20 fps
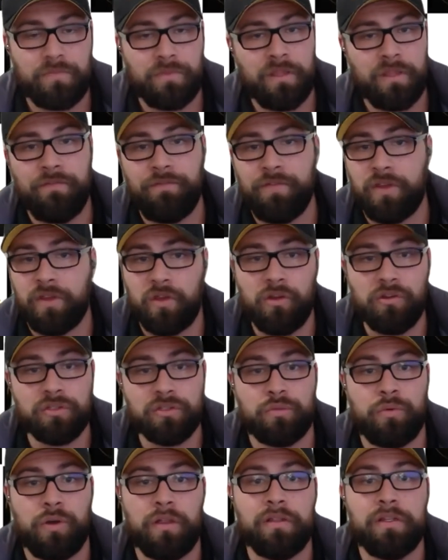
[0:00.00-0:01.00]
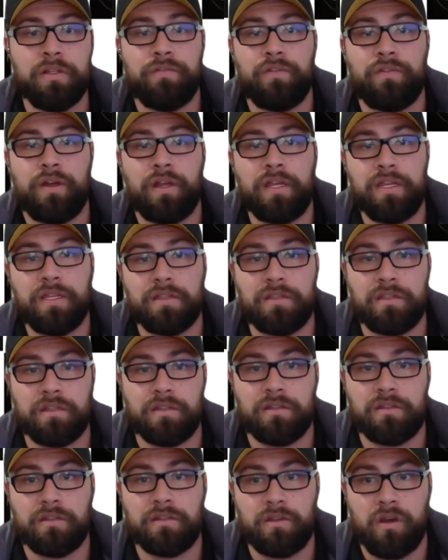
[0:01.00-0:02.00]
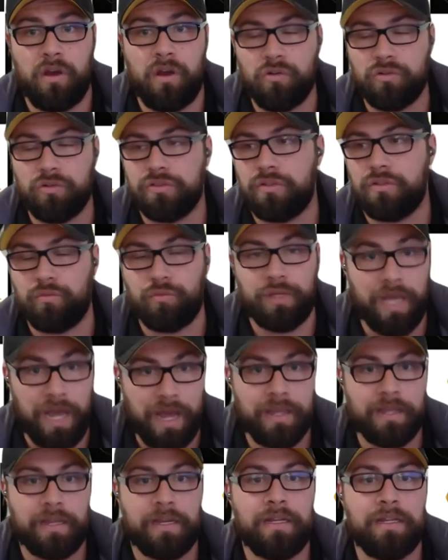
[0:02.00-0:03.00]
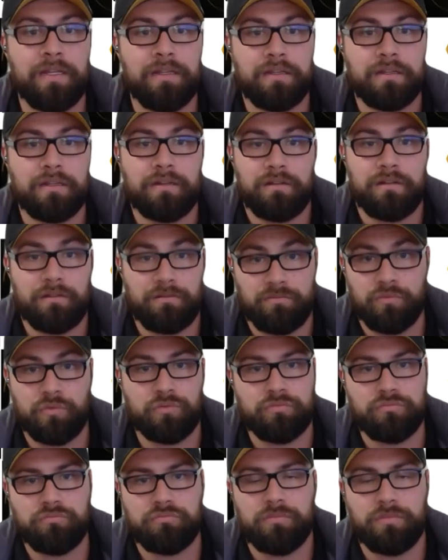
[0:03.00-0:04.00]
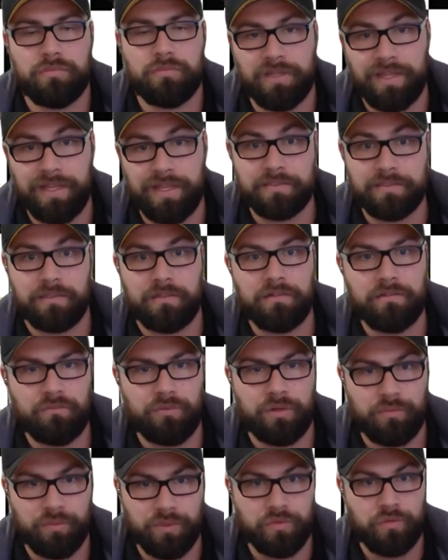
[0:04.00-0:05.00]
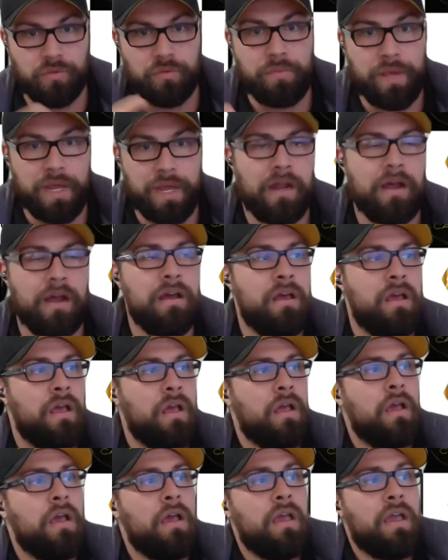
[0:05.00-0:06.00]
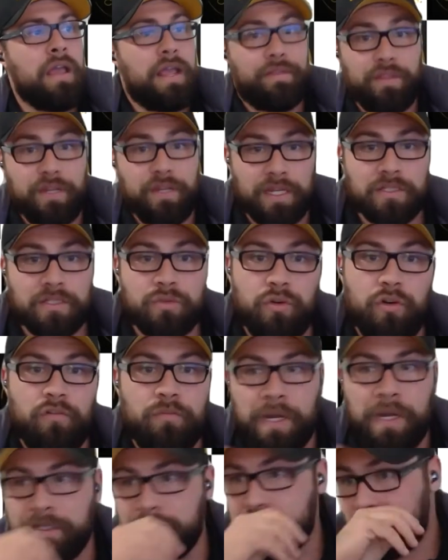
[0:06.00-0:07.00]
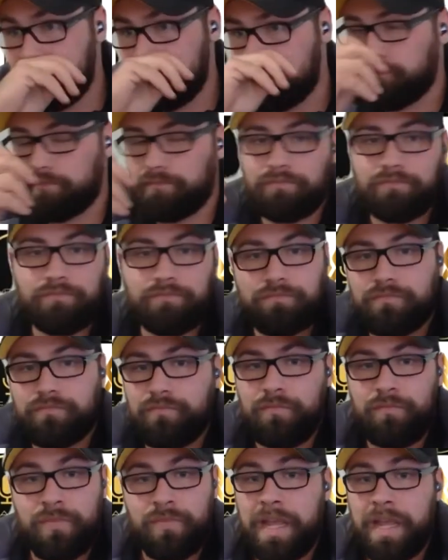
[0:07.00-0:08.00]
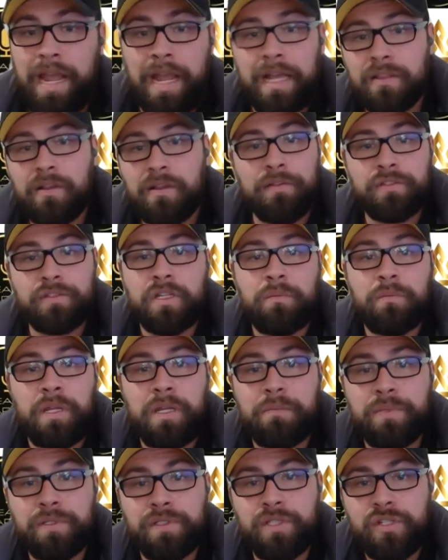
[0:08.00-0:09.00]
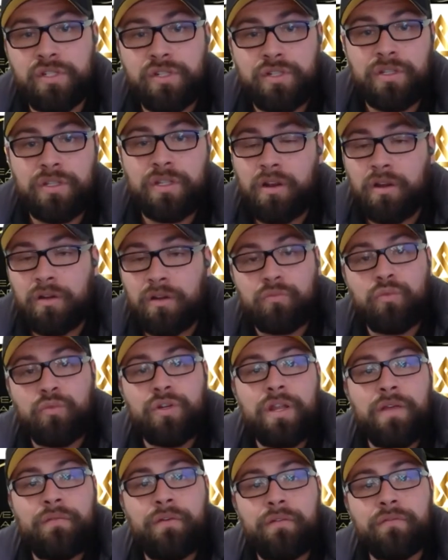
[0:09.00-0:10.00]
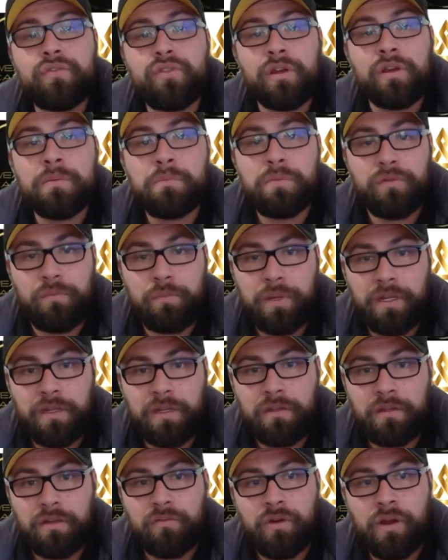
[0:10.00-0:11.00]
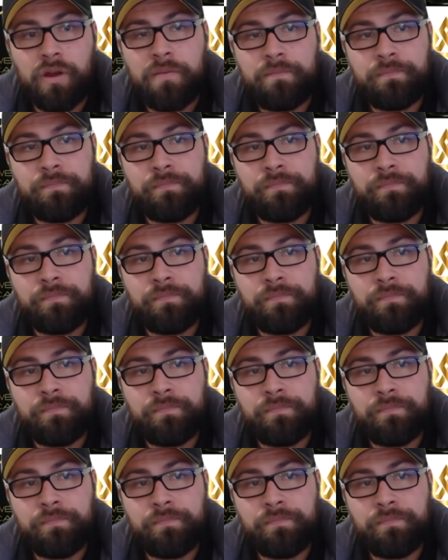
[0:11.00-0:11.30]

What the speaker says: If it goes well, and if I hit the goals that we are hitting and less than where we're doing better in the next 12 months, our life's going to be in a position that I would never have dreamed of being in, right?